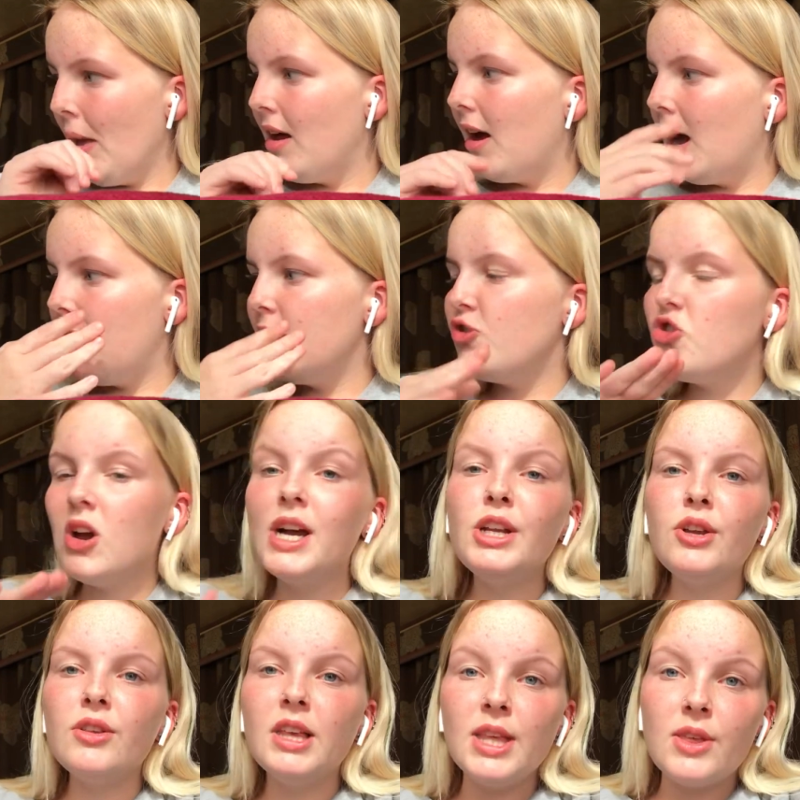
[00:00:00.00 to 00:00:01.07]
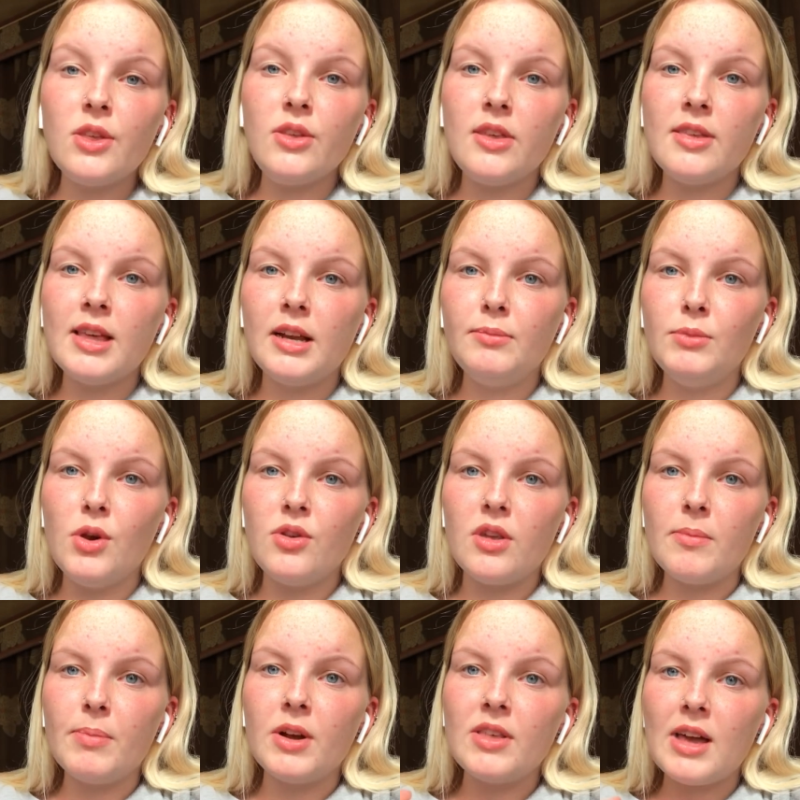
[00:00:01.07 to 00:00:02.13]
I try not to listen to sad music
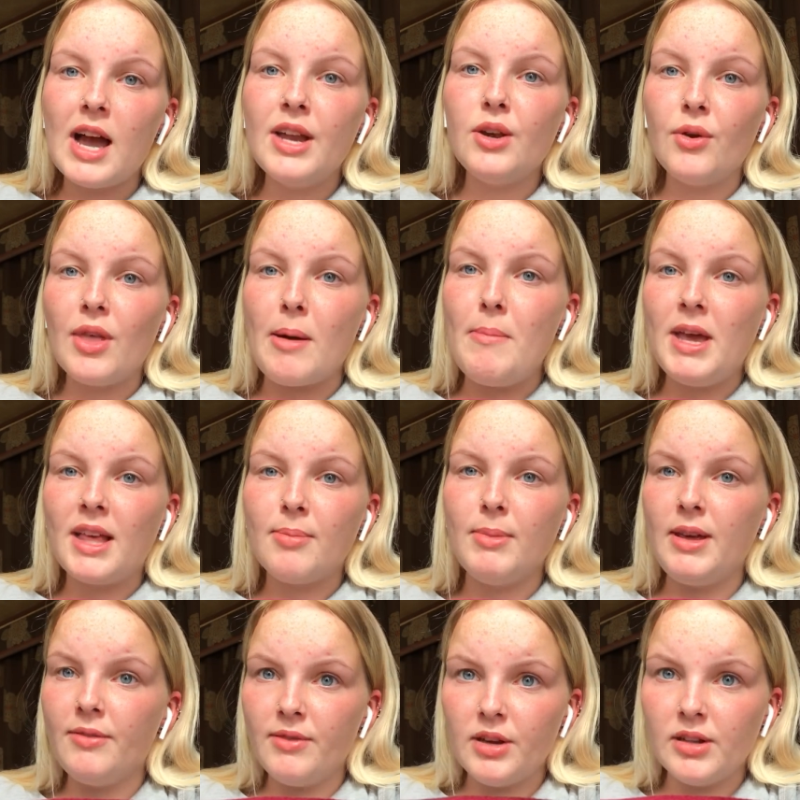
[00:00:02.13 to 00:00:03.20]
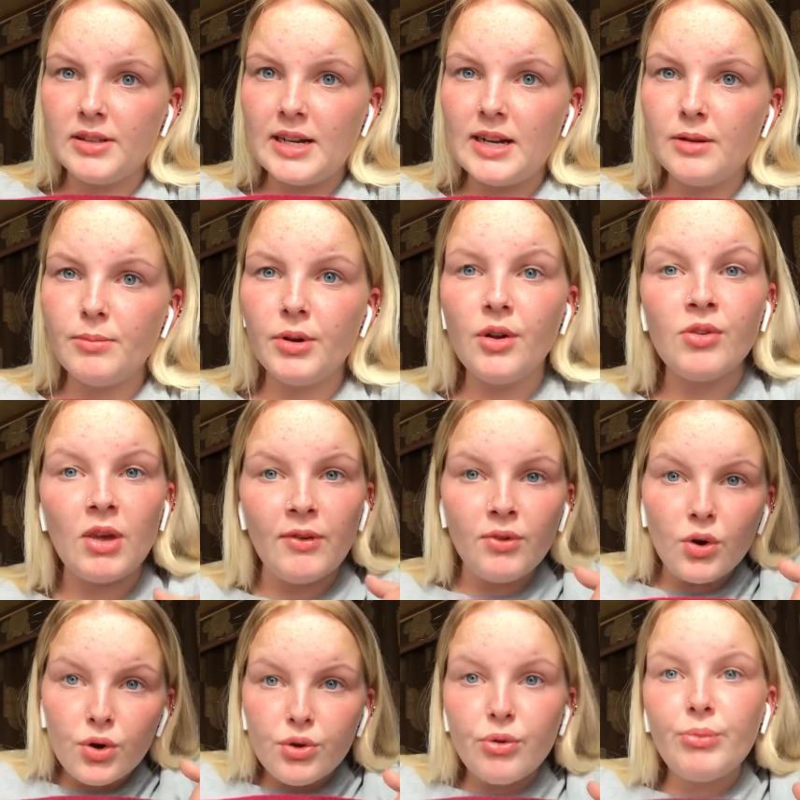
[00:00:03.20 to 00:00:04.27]
because I know that makes me feel down, because if
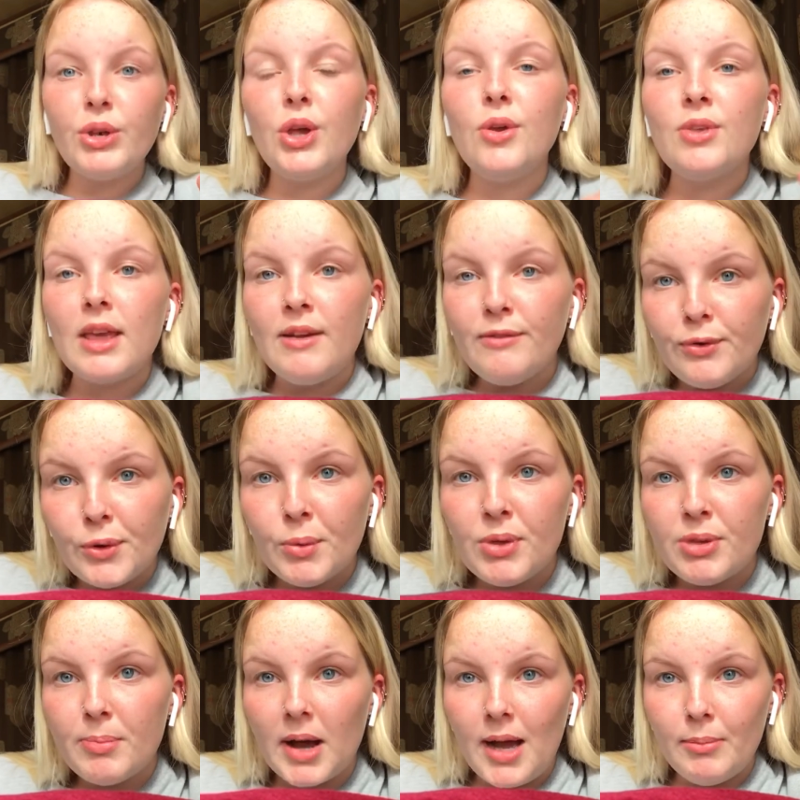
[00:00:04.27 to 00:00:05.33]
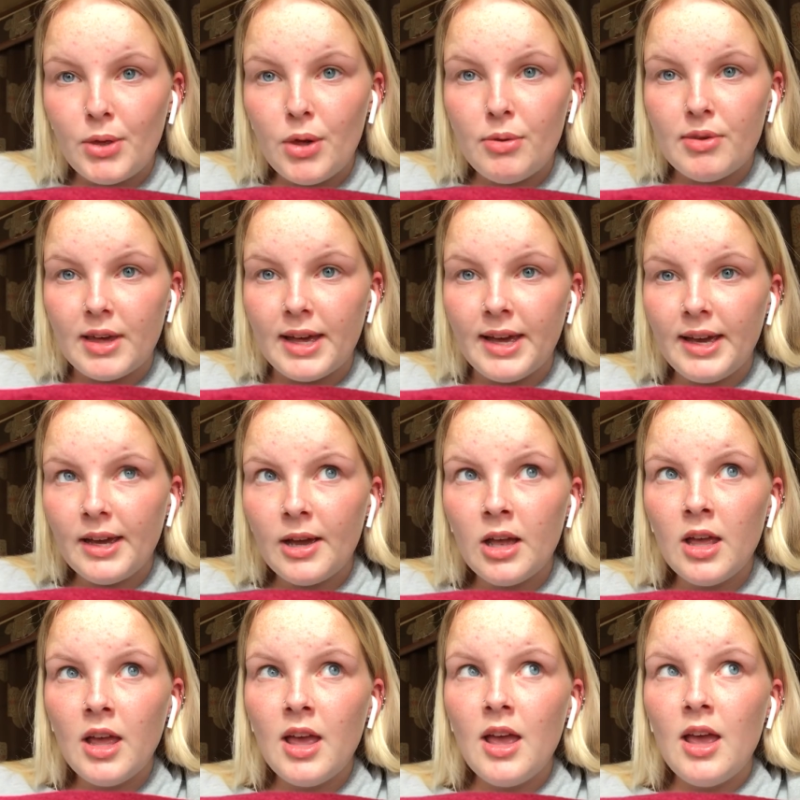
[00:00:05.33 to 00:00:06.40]
you're somebody who's influenced by music,
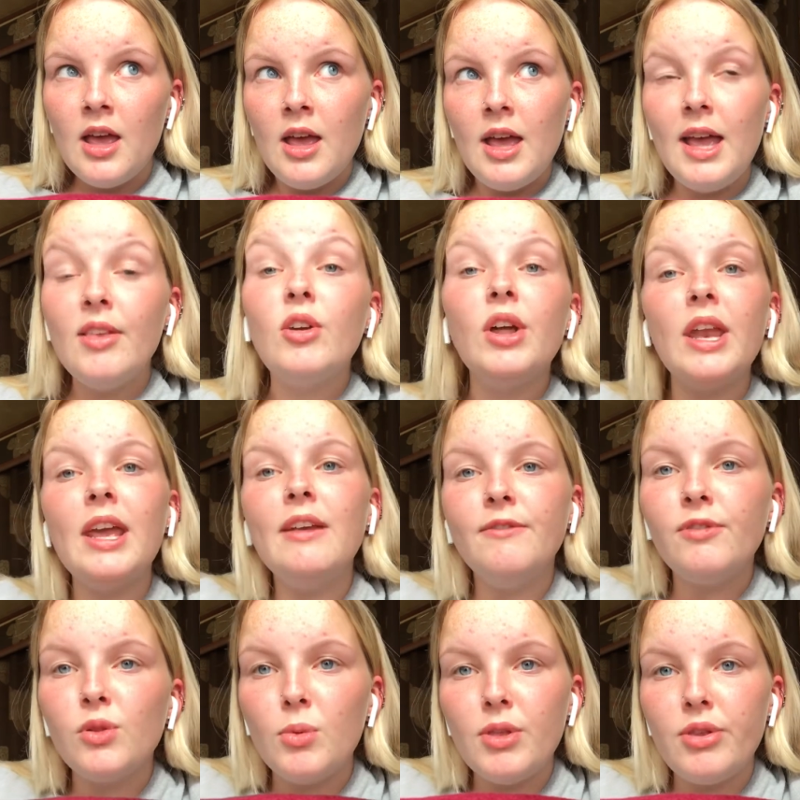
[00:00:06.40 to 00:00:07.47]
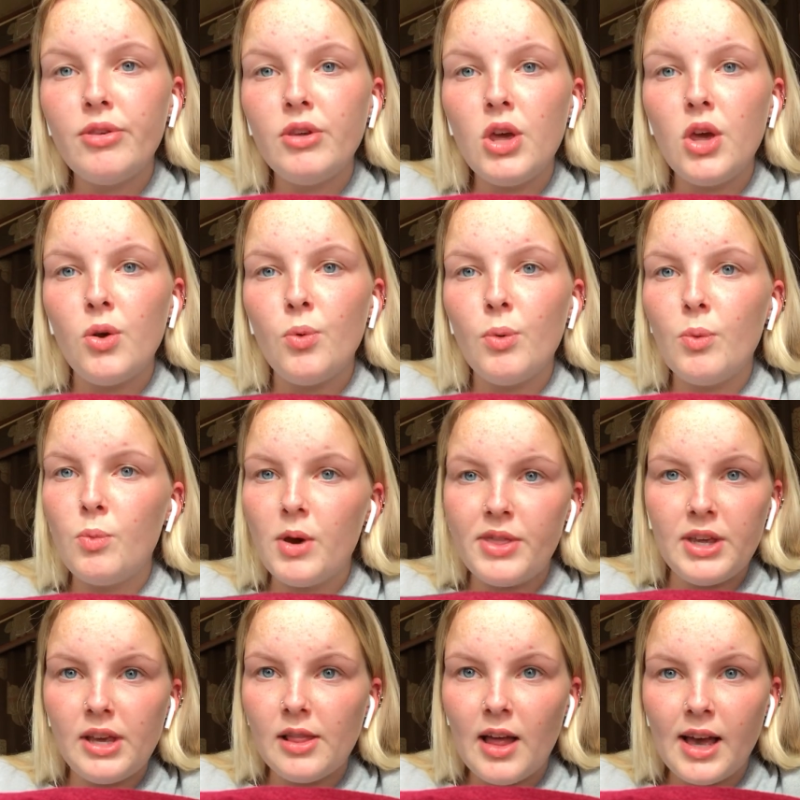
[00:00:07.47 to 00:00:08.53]
it's going to influence you whether
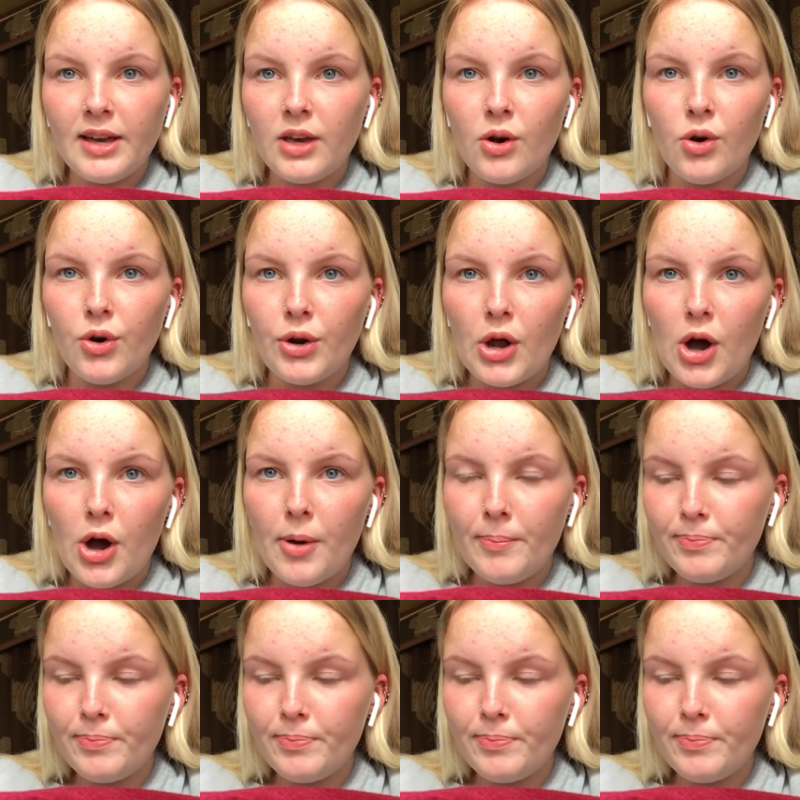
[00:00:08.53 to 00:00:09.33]
you like it or not.